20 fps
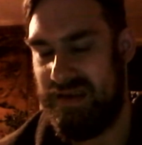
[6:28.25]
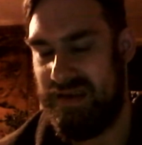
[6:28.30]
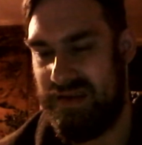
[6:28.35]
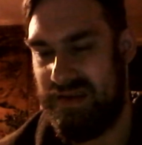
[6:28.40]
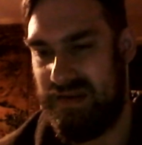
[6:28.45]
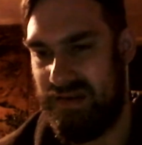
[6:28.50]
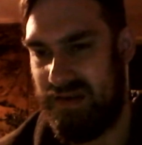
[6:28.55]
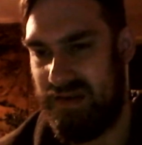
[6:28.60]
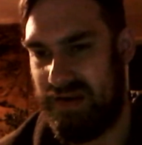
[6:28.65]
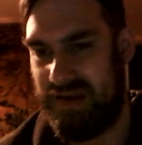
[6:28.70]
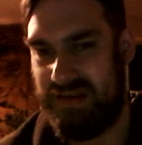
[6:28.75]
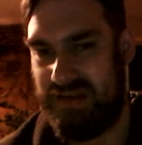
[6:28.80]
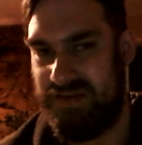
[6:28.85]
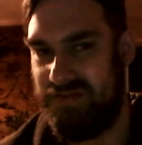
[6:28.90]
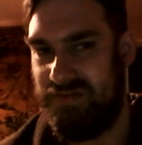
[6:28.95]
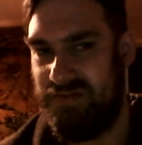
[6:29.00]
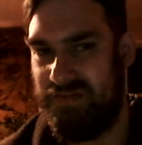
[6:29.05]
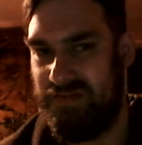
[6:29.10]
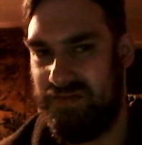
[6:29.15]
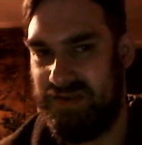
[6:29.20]
like
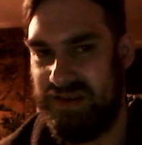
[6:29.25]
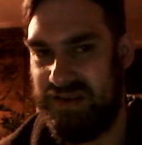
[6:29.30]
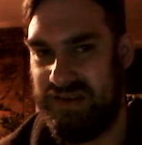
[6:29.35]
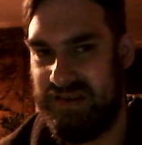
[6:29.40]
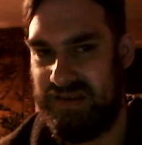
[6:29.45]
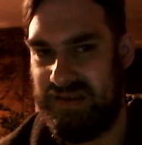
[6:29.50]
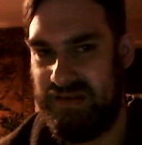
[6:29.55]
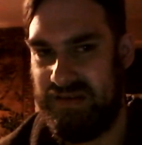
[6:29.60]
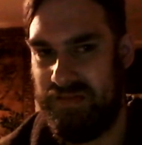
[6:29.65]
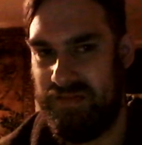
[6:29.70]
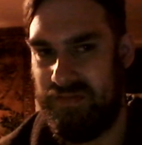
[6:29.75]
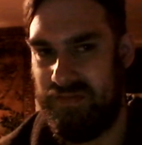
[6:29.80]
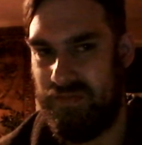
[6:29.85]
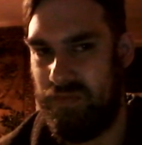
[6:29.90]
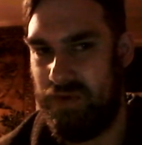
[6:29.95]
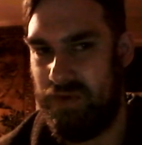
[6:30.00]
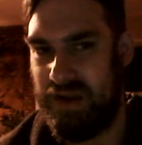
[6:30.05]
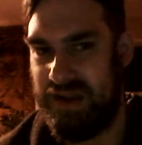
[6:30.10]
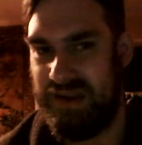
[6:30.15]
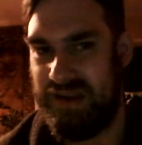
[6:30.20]
George's
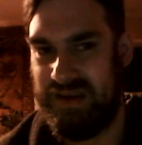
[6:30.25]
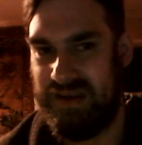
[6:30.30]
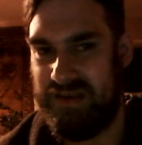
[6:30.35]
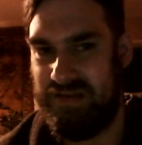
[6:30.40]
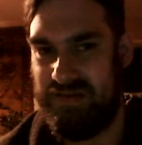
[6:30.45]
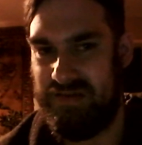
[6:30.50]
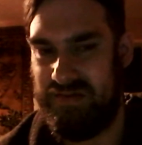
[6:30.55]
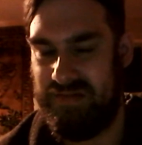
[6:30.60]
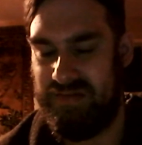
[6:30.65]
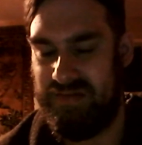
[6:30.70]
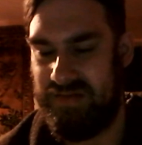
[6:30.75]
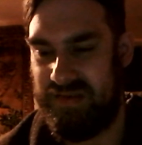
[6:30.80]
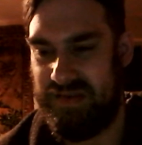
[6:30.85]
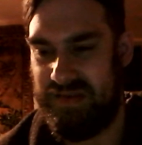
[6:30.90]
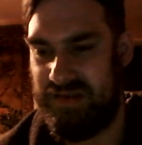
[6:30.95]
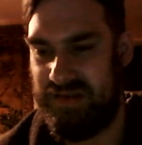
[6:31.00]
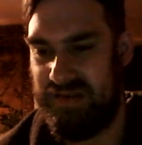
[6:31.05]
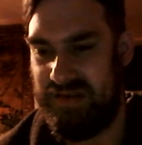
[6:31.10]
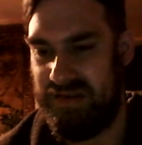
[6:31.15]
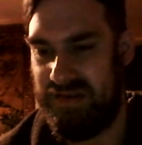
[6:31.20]
widow
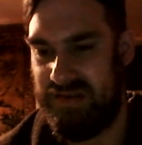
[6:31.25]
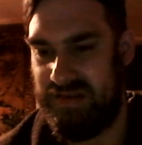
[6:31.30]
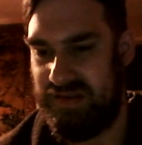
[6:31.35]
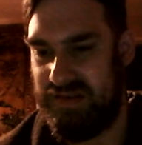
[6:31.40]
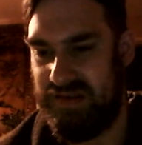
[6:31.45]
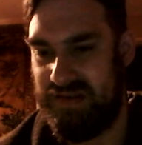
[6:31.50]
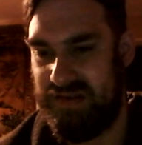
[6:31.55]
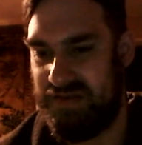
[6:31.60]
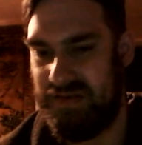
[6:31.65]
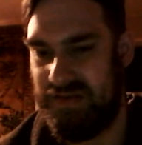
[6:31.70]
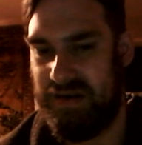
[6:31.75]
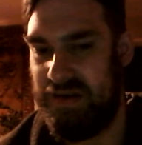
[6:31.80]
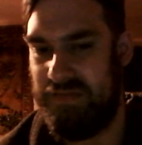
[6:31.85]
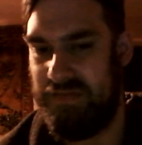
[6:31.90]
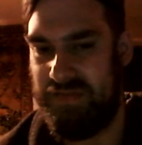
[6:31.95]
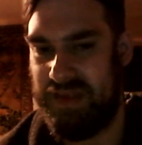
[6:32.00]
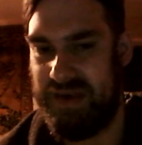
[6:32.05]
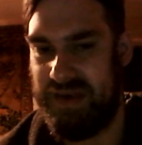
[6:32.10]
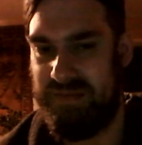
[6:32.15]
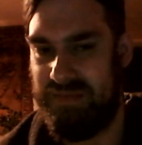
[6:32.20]
to
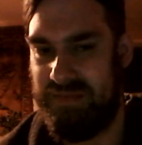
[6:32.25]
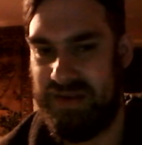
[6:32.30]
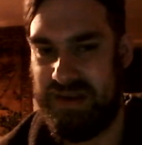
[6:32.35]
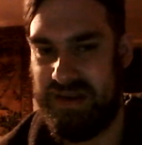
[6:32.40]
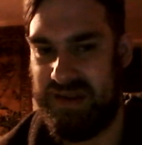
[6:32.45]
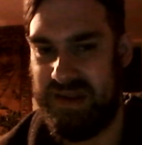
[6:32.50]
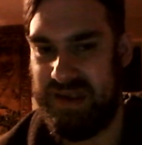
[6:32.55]
drive them.